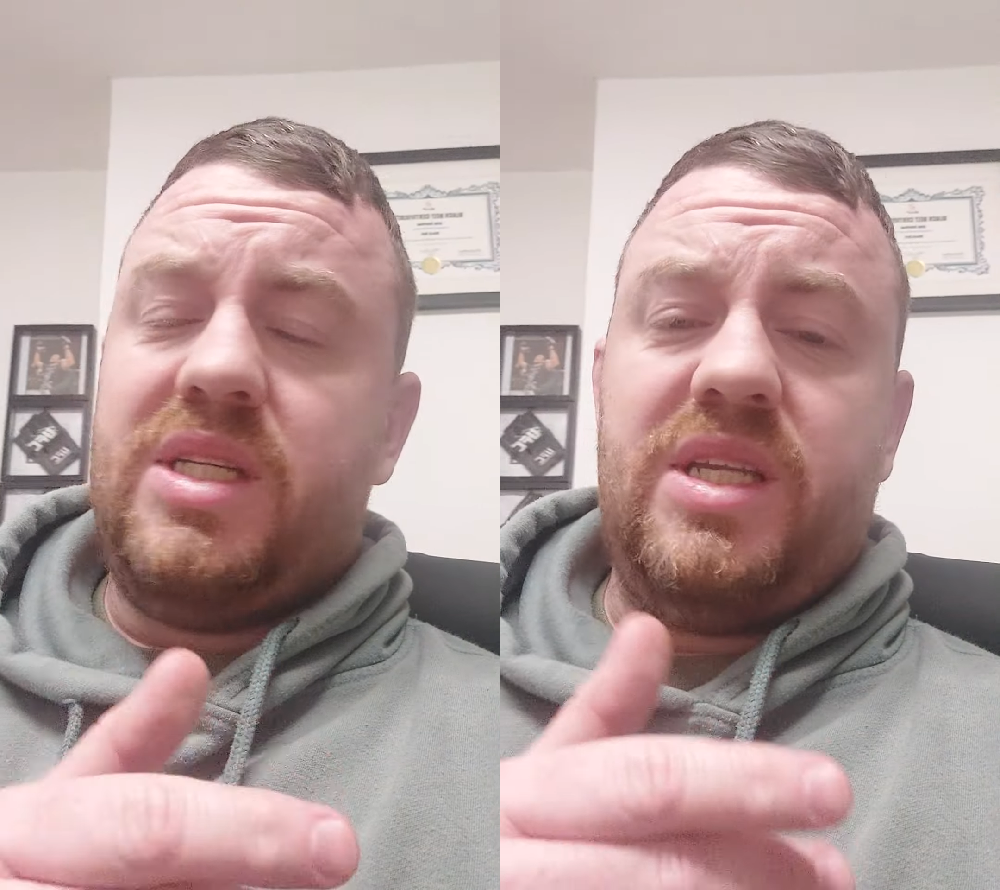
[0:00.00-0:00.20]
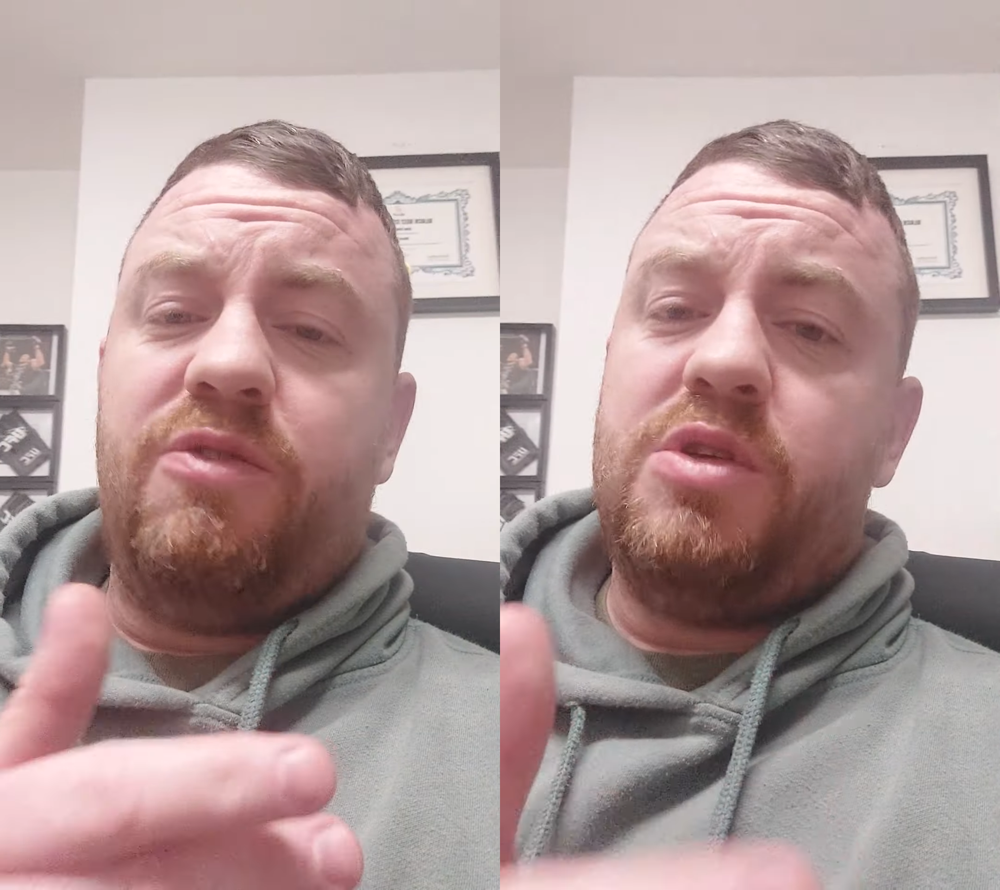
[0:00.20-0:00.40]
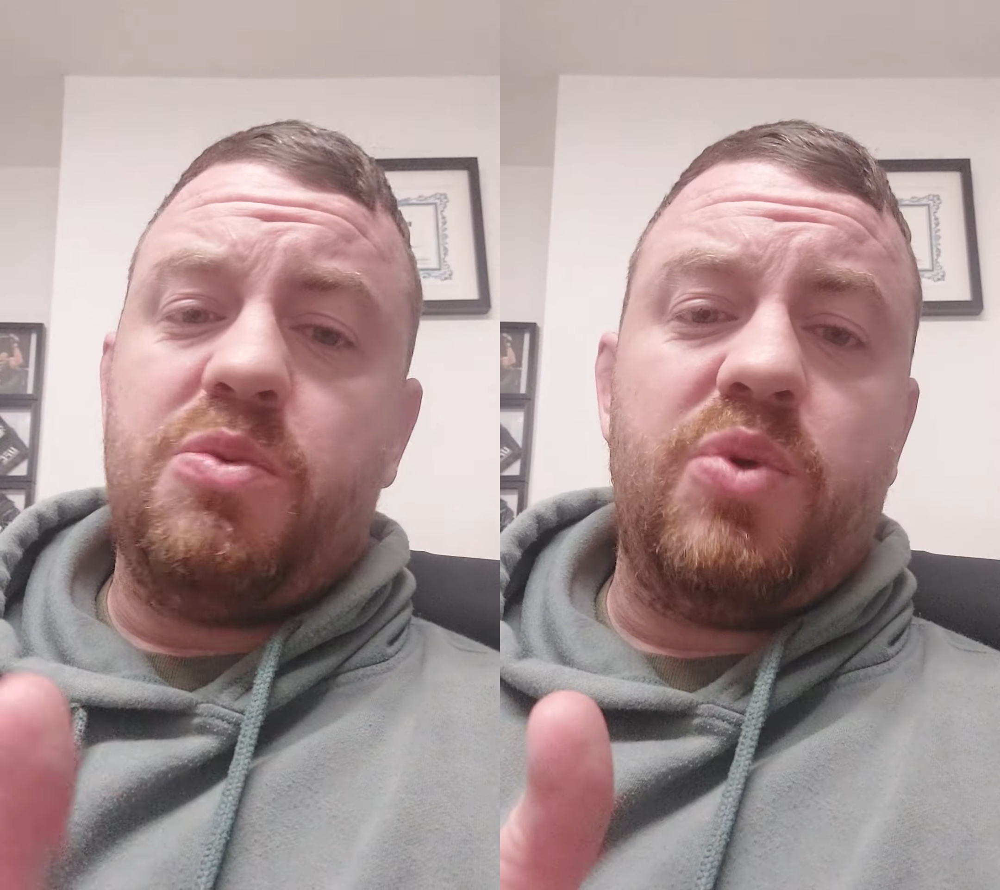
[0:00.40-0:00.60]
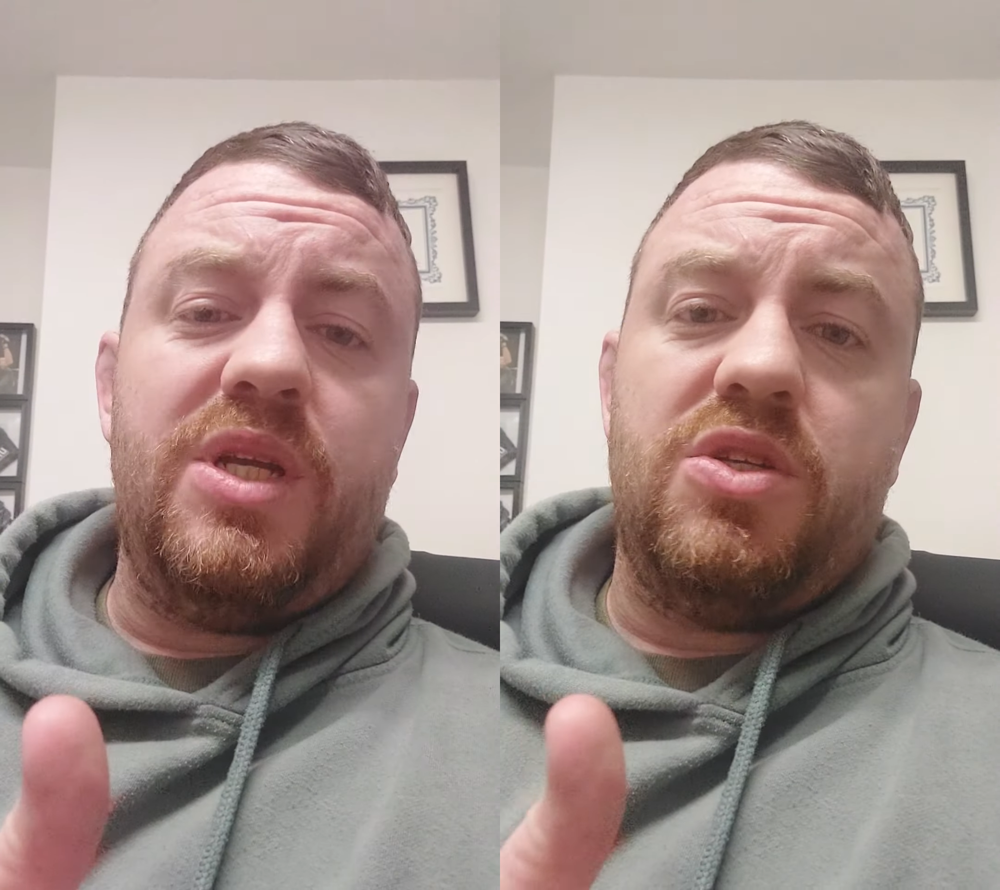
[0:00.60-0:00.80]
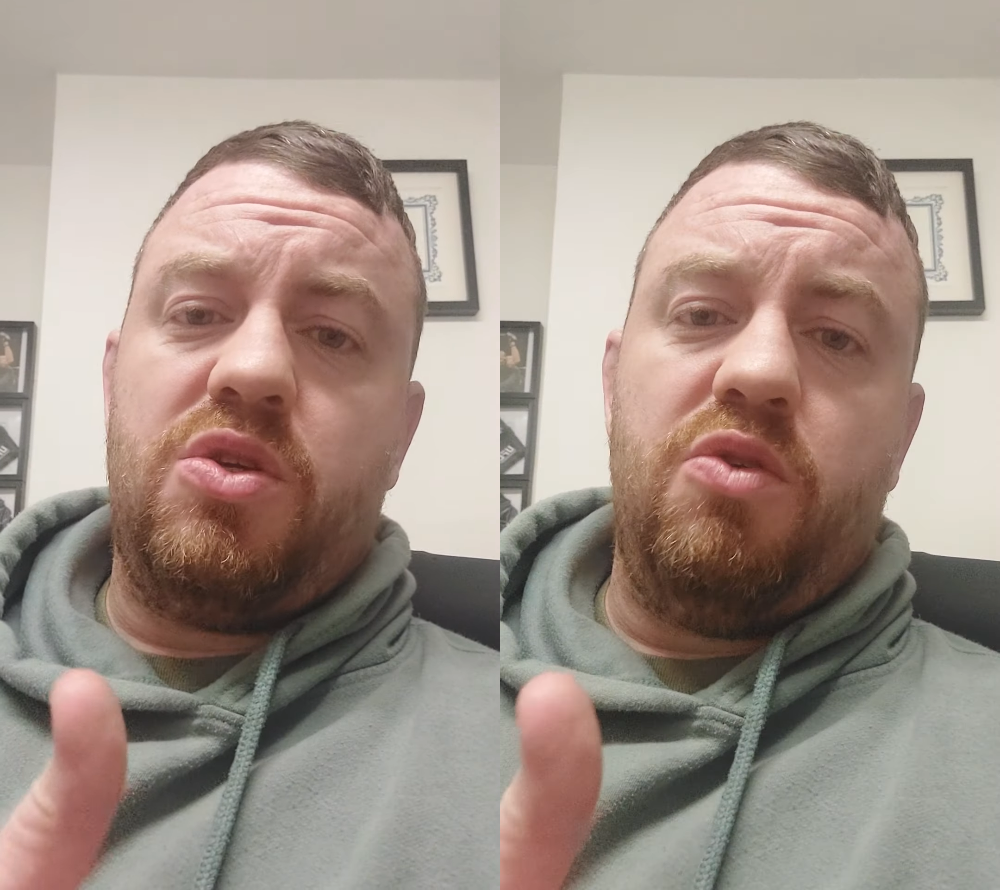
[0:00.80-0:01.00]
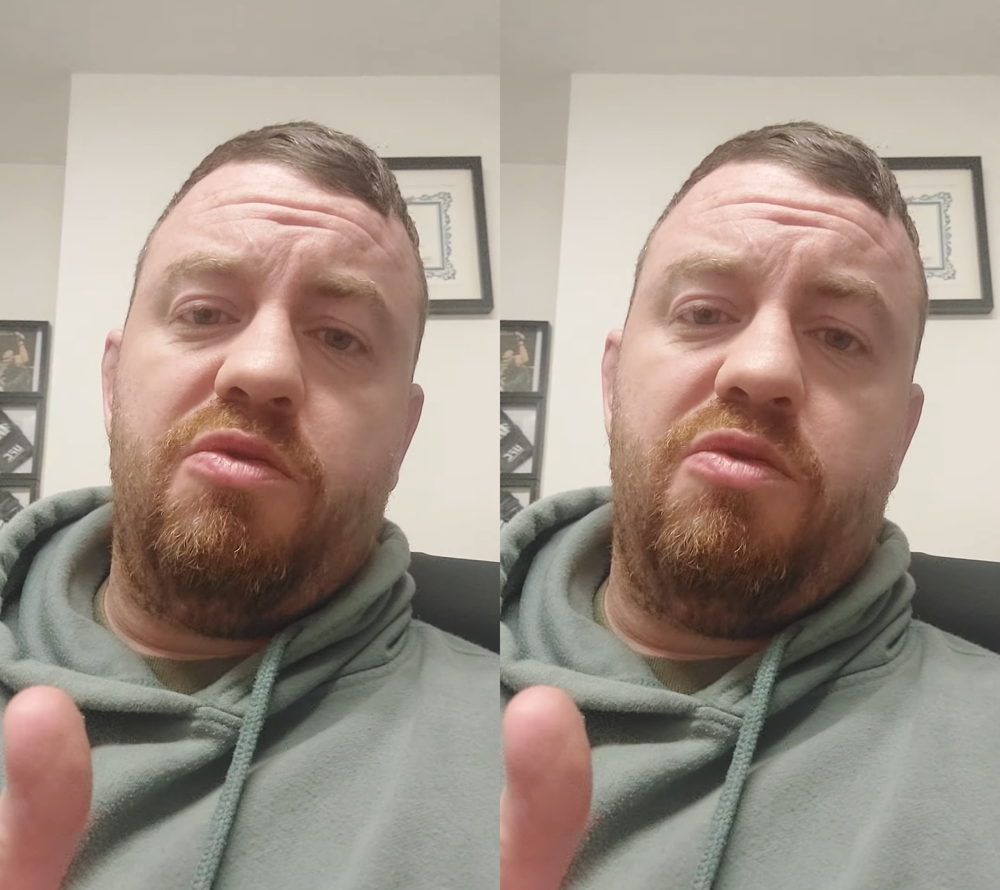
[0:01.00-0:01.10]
difference between the two